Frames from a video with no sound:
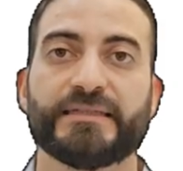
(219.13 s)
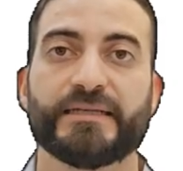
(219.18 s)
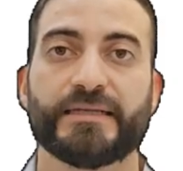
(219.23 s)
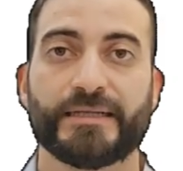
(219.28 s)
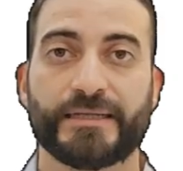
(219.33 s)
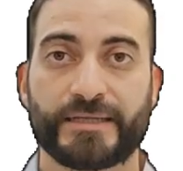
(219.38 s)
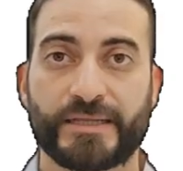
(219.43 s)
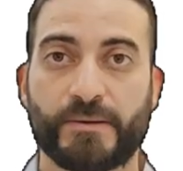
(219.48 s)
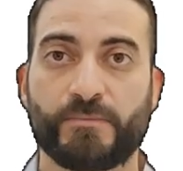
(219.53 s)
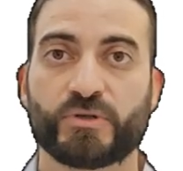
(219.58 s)

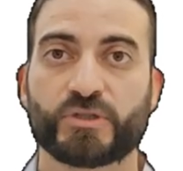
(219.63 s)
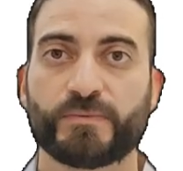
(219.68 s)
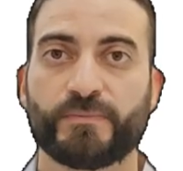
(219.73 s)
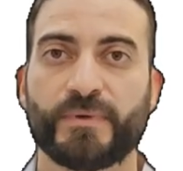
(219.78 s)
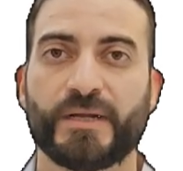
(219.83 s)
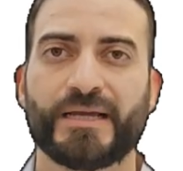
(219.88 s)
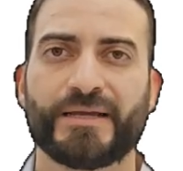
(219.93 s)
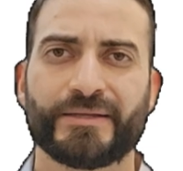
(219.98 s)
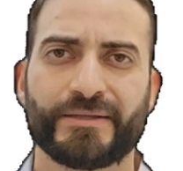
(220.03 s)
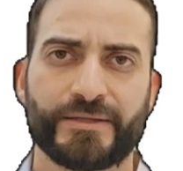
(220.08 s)
multiplied
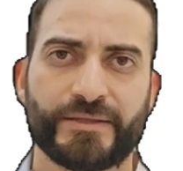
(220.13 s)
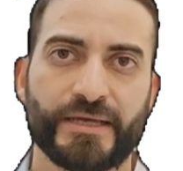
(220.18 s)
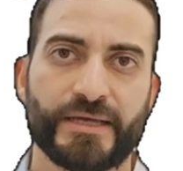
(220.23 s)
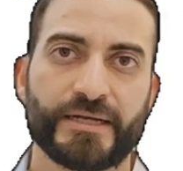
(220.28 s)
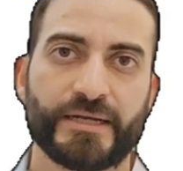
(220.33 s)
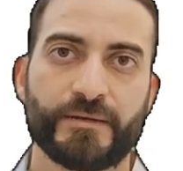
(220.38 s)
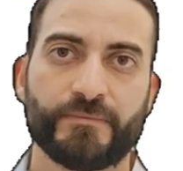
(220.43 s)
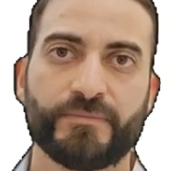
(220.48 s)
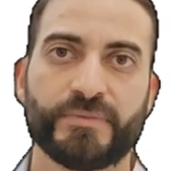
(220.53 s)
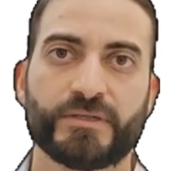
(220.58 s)

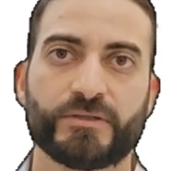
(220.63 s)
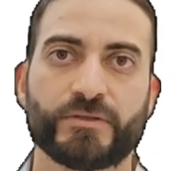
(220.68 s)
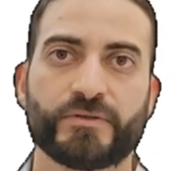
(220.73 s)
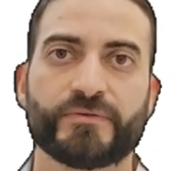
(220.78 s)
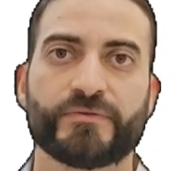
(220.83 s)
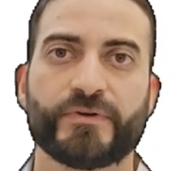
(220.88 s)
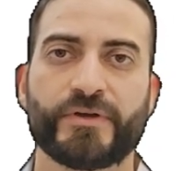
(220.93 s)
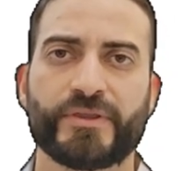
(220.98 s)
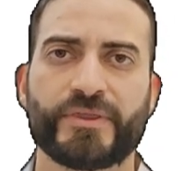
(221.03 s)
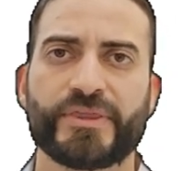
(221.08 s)
number
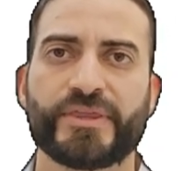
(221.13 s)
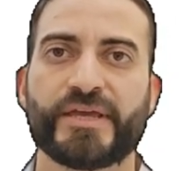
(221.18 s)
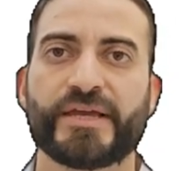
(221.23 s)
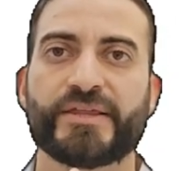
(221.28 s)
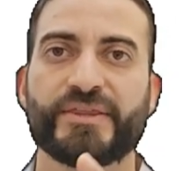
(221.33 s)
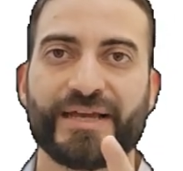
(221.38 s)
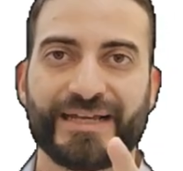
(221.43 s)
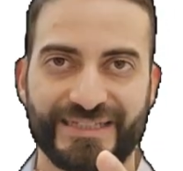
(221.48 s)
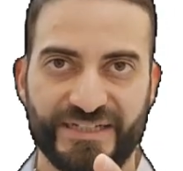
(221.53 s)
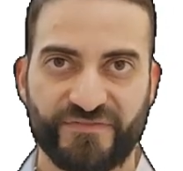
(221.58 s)
with
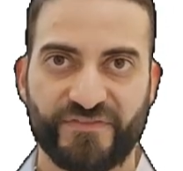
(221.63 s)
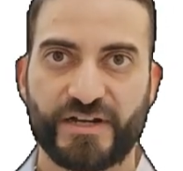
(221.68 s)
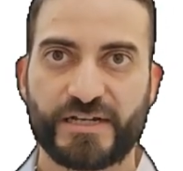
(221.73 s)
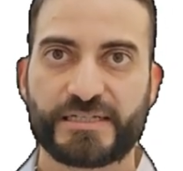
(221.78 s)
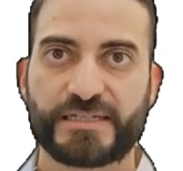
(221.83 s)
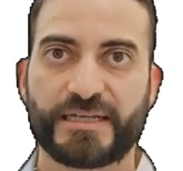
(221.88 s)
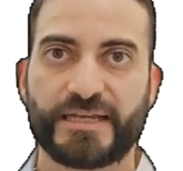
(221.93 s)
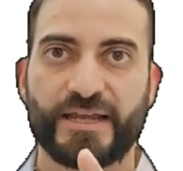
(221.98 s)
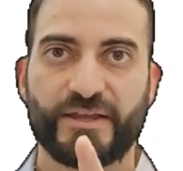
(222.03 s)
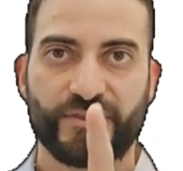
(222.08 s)
the
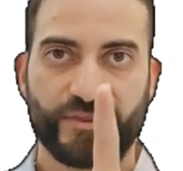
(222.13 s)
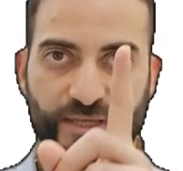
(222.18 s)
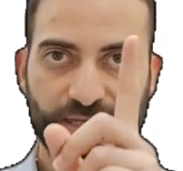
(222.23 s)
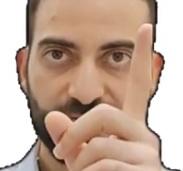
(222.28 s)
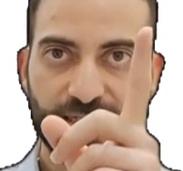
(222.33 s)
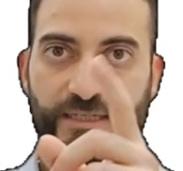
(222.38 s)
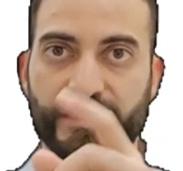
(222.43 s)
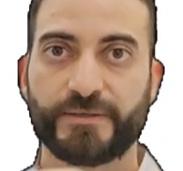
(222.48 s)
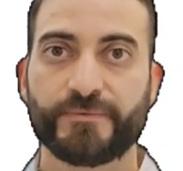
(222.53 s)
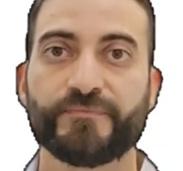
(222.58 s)
divisor
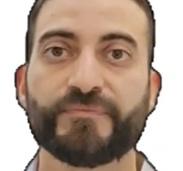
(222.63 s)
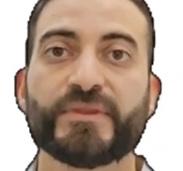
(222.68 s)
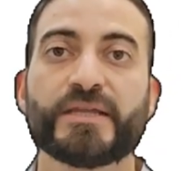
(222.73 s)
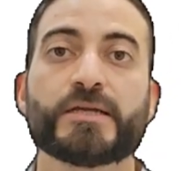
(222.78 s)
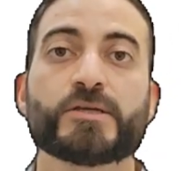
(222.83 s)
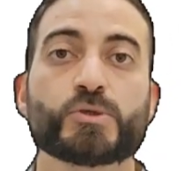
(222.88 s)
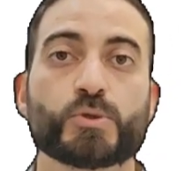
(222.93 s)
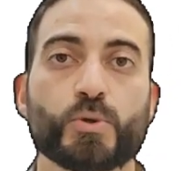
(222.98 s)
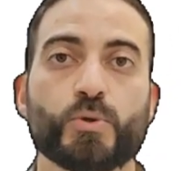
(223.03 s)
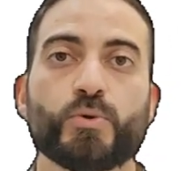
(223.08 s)
here.
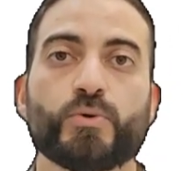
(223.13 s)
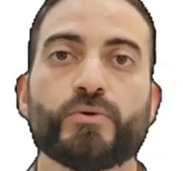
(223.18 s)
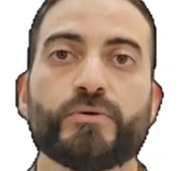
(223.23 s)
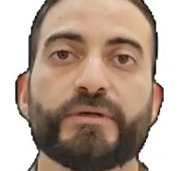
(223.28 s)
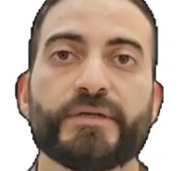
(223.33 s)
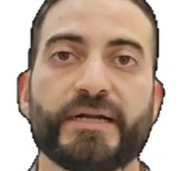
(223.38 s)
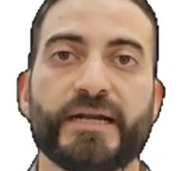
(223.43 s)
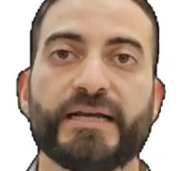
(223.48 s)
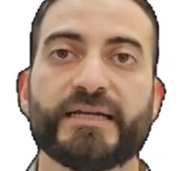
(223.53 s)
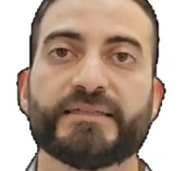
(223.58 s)

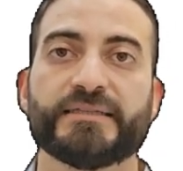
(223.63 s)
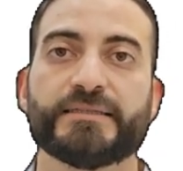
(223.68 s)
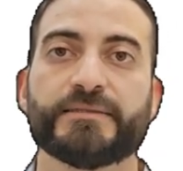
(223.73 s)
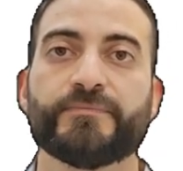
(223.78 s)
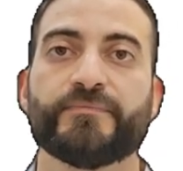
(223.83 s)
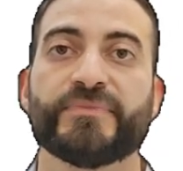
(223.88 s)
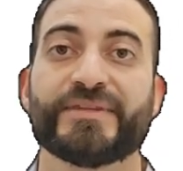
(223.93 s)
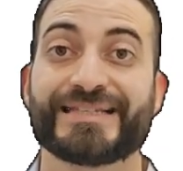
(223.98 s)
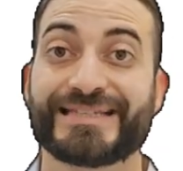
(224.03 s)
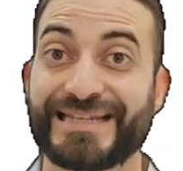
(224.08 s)
So we
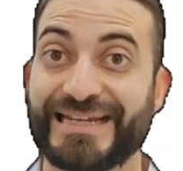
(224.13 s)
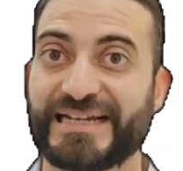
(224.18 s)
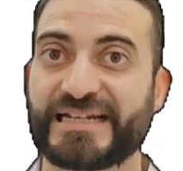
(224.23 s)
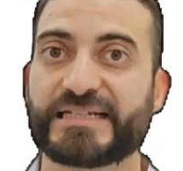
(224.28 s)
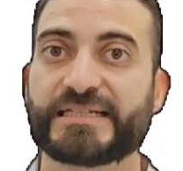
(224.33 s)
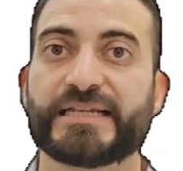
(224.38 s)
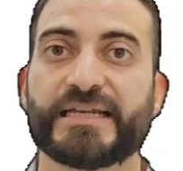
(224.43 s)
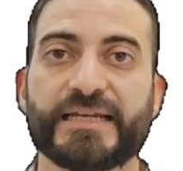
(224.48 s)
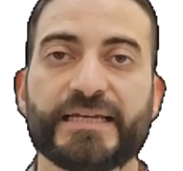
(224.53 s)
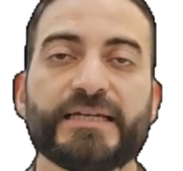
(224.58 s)
write
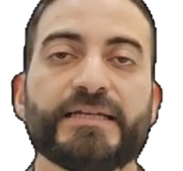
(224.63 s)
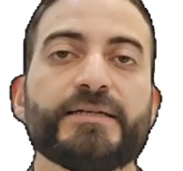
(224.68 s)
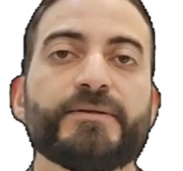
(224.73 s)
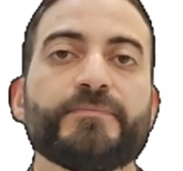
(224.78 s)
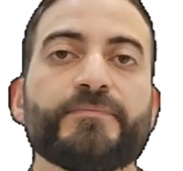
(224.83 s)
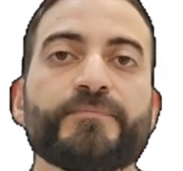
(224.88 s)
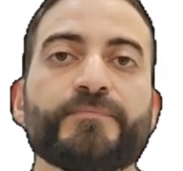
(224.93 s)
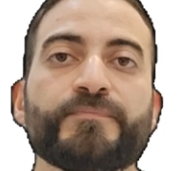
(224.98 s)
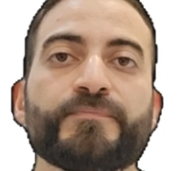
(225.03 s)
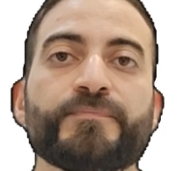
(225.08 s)
6
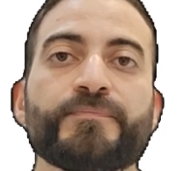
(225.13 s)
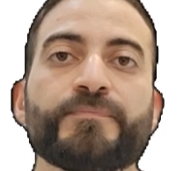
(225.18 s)
here.